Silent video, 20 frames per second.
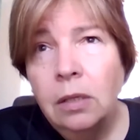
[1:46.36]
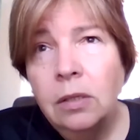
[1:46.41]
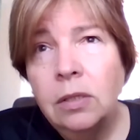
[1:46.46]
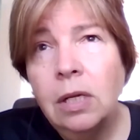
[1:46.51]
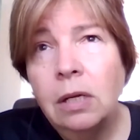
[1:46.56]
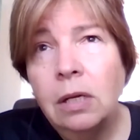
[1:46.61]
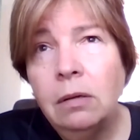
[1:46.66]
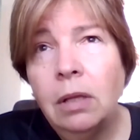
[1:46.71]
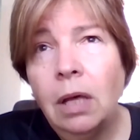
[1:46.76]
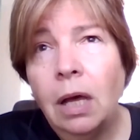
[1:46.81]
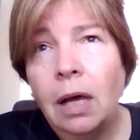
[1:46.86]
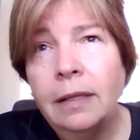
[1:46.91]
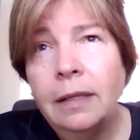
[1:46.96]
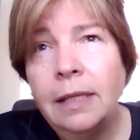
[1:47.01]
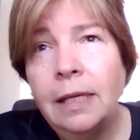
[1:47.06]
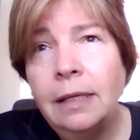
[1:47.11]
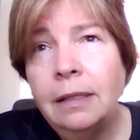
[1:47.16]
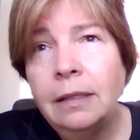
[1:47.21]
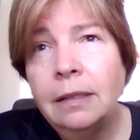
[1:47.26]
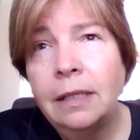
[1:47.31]
So I
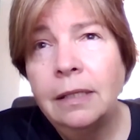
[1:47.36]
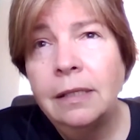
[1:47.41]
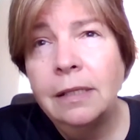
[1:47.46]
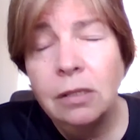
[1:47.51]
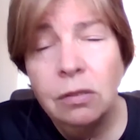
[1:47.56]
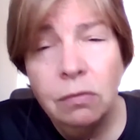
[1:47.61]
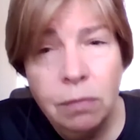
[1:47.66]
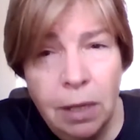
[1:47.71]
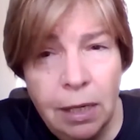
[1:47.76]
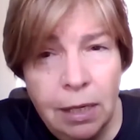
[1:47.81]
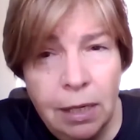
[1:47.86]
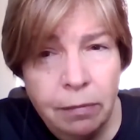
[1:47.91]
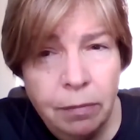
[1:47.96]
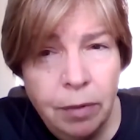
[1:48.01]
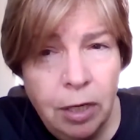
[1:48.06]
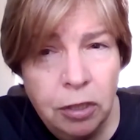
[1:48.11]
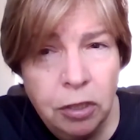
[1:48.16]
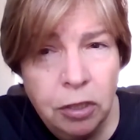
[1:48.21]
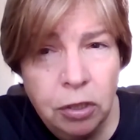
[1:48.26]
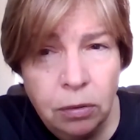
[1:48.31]
think this is really
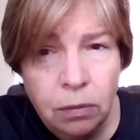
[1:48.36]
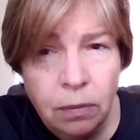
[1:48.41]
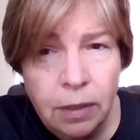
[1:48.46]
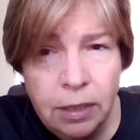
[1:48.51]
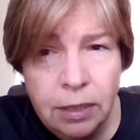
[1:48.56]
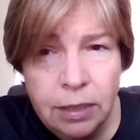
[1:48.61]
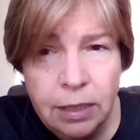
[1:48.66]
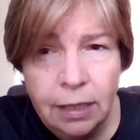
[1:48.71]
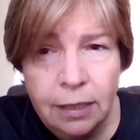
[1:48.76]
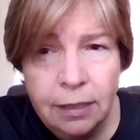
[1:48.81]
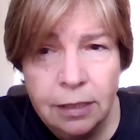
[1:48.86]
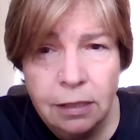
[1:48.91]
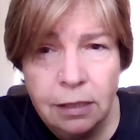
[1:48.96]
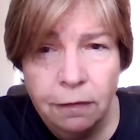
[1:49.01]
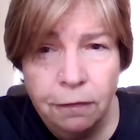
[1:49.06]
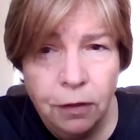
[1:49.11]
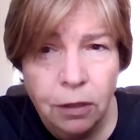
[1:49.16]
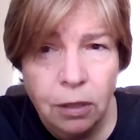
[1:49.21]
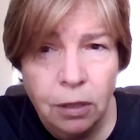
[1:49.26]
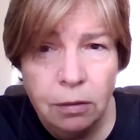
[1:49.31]
reassuring data
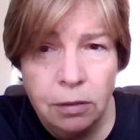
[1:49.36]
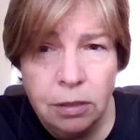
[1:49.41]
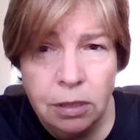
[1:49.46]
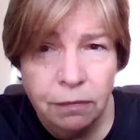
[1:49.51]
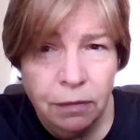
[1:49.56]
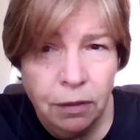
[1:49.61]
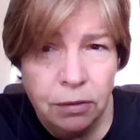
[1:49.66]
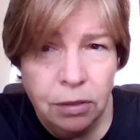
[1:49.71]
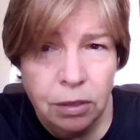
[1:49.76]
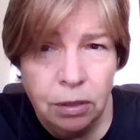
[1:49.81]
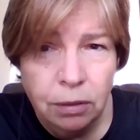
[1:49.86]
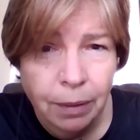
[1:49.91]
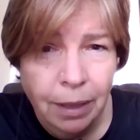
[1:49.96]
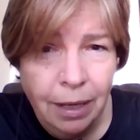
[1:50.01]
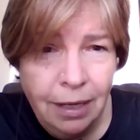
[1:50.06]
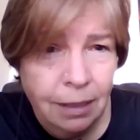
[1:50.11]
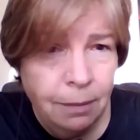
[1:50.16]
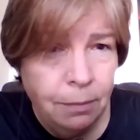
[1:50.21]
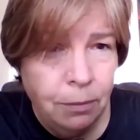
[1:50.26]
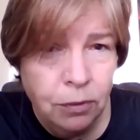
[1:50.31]
for those of us who are
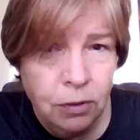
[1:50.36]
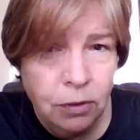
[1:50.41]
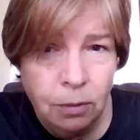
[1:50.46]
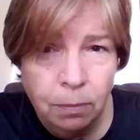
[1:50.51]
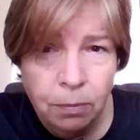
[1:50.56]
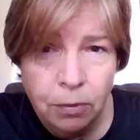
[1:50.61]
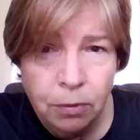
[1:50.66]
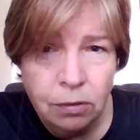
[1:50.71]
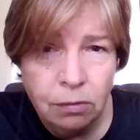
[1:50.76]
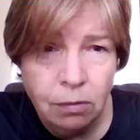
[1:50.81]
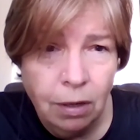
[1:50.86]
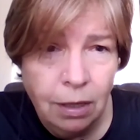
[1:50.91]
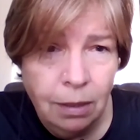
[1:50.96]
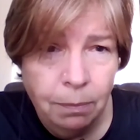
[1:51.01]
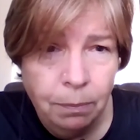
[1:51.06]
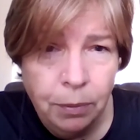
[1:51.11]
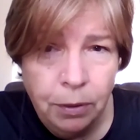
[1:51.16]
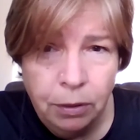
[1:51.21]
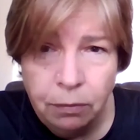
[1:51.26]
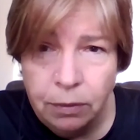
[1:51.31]
able to
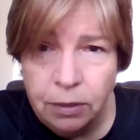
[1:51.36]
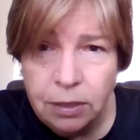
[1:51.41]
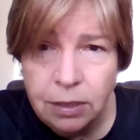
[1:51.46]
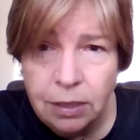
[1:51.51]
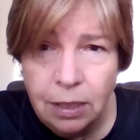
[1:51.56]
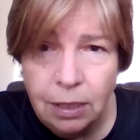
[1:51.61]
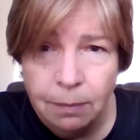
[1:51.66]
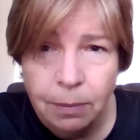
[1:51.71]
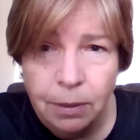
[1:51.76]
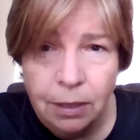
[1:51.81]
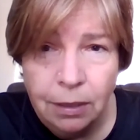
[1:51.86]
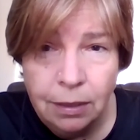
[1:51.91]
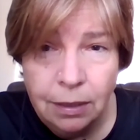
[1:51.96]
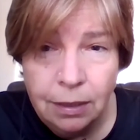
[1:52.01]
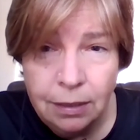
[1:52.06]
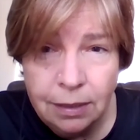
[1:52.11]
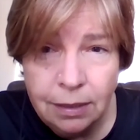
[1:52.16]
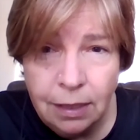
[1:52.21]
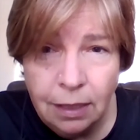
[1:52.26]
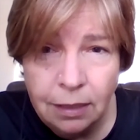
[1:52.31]
prescribe pacritinib in
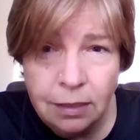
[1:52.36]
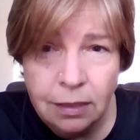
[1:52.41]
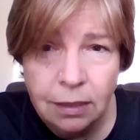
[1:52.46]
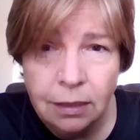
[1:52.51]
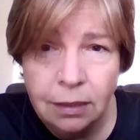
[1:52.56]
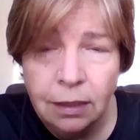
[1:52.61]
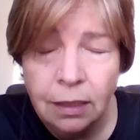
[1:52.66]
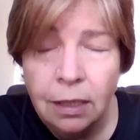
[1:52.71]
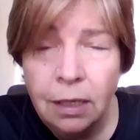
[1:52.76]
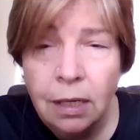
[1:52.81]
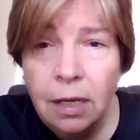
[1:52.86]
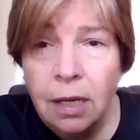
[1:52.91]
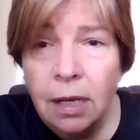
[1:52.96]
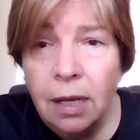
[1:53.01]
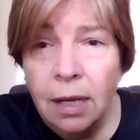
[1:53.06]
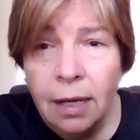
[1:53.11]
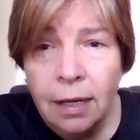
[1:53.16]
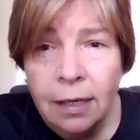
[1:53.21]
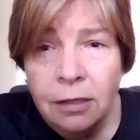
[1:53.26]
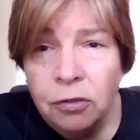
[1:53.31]
this setting.
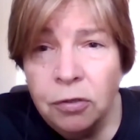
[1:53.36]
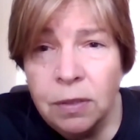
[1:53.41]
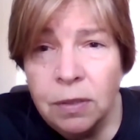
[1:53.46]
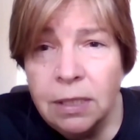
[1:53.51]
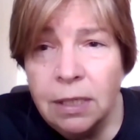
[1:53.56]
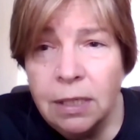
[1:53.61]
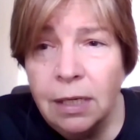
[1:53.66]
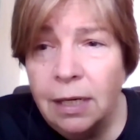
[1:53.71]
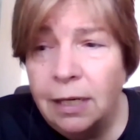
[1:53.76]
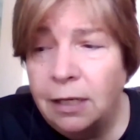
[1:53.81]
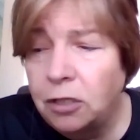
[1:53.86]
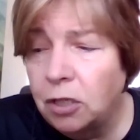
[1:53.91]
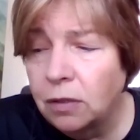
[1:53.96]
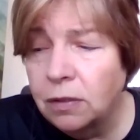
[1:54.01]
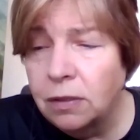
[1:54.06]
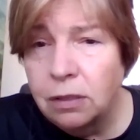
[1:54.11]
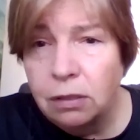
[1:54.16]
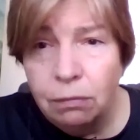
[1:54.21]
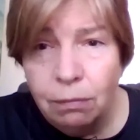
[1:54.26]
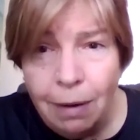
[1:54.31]
Interestingly,
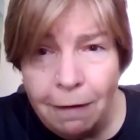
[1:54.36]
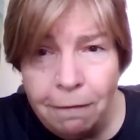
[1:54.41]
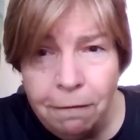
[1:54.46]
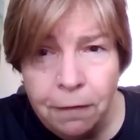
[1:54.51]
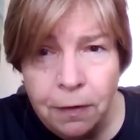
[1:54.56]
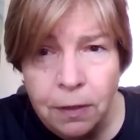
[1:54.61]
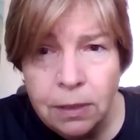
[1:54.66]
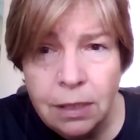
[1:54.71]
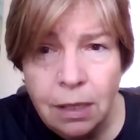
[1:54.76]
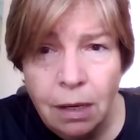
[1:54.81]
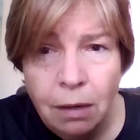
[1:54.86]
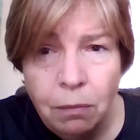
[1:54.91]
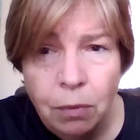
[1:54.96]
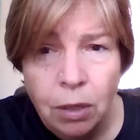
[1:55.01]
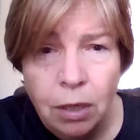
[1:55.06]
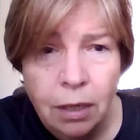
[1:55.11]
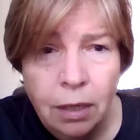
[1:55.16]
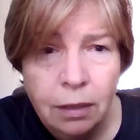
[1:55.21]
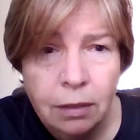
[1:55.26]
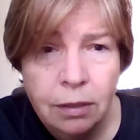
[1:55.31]
just to reference that
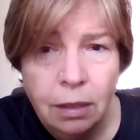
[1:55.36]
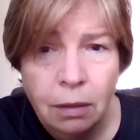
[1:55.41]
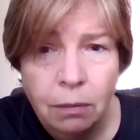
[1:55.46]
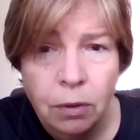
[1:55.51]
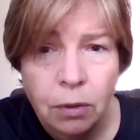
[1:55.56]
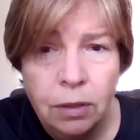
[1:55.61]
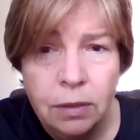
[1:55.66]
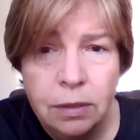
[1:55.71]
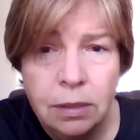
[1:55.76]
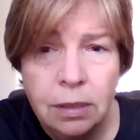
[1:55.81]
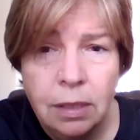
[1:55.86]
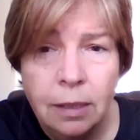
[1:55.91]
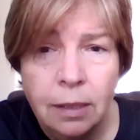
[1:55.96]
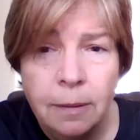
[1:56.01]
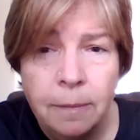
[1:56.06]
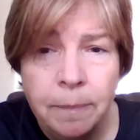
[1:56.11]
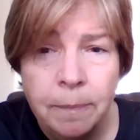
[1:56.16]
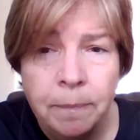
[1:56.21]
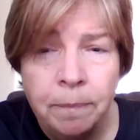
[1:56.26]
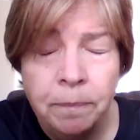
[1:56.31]
work that was
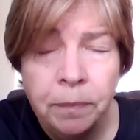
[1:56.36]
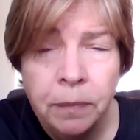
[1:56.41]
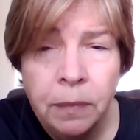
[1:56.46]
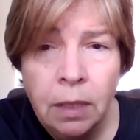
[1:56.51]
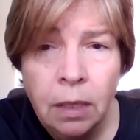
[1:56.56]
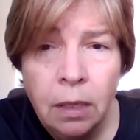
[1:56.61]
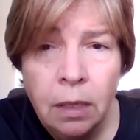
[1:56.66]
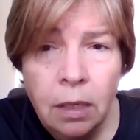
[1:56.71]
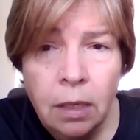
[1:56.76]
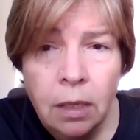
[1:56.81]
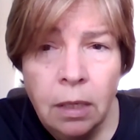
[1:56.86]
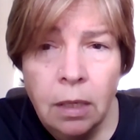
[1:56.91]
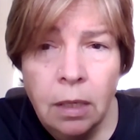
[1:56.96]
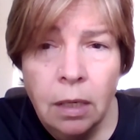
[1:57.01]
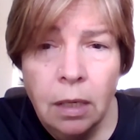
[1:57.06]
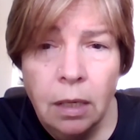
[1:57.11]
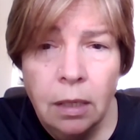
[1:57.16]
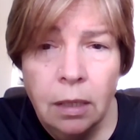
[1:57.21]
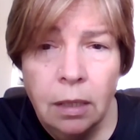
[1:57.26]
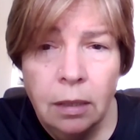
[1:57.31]
um,
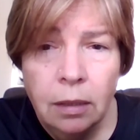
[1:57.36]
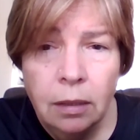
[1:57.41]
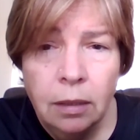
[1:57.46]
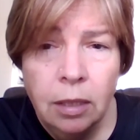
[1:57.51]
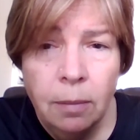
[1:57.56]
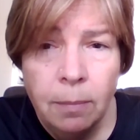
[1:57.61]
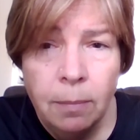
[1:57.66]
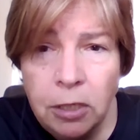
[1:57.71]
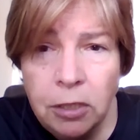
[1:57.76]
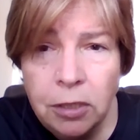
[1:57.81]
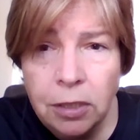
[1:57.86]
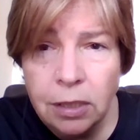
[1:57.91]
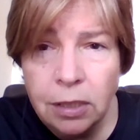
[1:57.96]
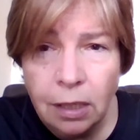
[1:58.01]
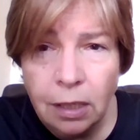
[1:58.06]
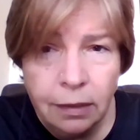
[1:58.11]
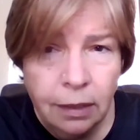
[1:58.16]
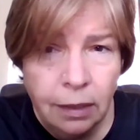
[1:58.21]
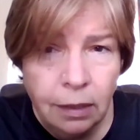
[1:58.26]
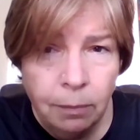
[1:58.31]
uh, commissioned,
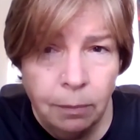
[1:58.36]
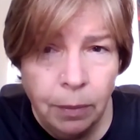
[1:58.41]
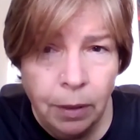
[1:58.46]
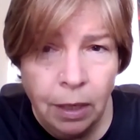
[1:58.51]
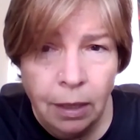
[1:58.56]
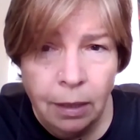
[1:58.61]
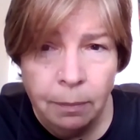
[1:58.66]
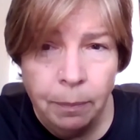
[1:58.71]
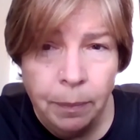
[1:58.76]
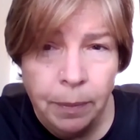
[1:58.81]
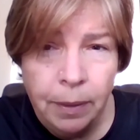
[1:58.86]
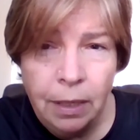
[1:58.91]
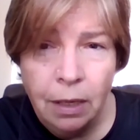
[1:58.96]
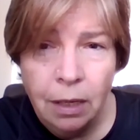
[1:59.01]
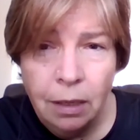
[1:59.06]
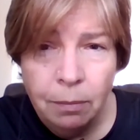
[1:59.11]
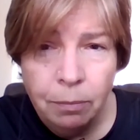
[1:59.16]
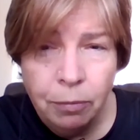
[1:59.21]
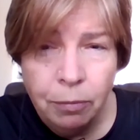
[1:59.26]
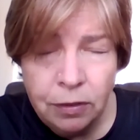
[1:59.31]
I think, by
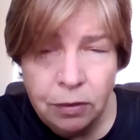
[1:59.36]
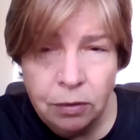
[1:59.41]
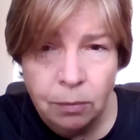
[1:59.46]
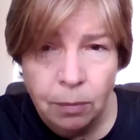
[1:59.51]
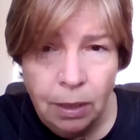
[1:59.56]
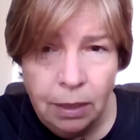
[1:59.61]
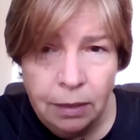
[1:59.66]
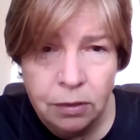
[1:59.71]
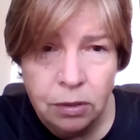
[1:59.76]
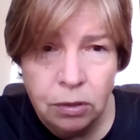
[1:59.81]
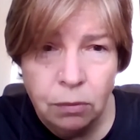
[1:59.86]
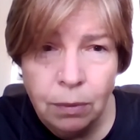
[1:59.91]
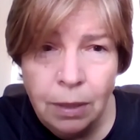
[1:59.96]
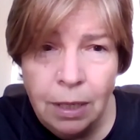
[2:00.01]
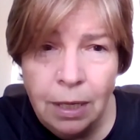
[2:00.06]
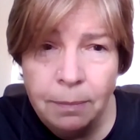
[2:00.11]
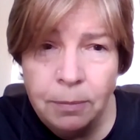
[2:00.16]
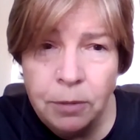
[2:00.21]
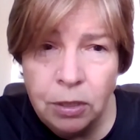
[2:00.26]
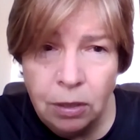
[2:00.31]
uh, Bristol Myers
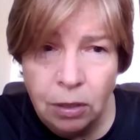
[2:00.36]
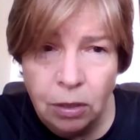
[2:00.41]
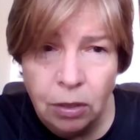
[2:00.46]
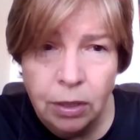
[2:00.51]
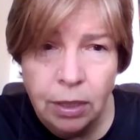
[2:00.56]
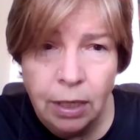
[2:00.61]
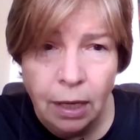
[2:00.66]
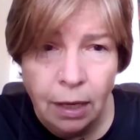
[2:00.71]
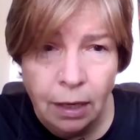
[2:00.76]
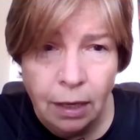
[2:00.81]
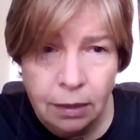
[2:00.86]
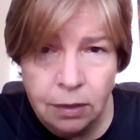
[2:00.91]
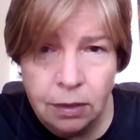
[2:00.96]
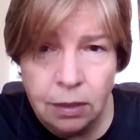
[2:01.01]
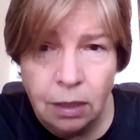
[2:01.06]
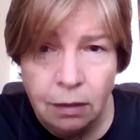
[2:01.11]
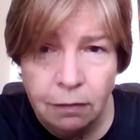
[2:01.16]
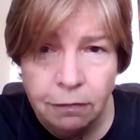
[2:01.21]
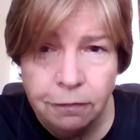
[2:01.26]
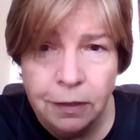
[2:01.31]
Squibb to look at
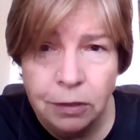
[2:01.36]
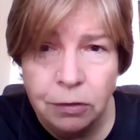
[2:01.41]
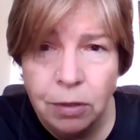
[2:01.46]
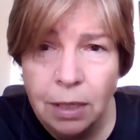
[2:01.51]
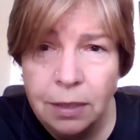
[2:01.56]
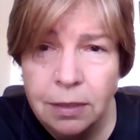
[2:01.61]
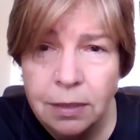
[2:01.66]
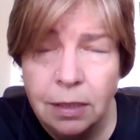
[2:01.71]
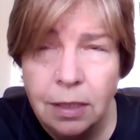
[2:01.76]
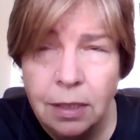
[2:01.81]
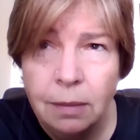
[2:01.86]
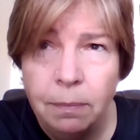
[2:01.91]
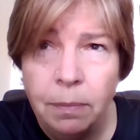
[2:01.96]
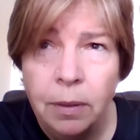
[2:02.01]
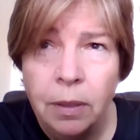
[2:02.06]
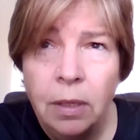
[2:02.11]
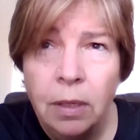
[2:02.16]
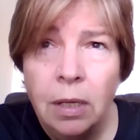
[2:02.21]
uh, fedratinib